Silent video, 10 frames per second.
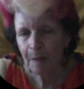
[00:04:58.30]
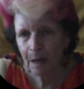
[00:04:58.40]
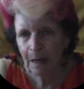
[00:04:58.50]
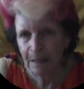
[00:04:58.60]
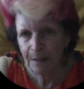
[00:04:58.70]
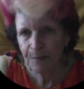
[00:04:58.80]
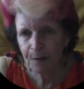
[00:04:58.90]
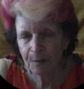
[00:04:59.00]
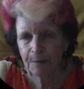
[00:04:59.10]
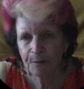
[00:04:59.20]
is
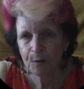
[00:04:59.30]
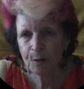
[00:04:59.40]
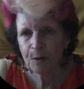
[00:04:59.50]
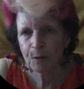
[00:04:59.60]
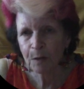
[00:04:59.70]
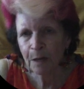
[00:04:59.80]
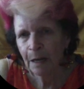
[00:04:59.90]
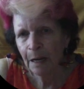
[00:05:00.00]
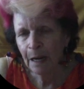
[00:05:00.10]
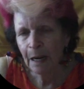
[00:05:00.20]
very vertical,
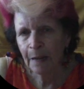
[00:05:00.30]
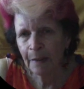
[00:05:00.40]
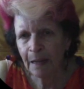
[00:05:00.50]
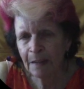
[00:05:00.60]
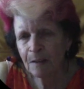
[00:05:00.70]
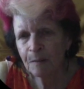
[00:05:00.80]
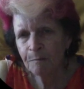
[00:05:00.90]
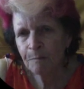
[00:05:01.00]
and that's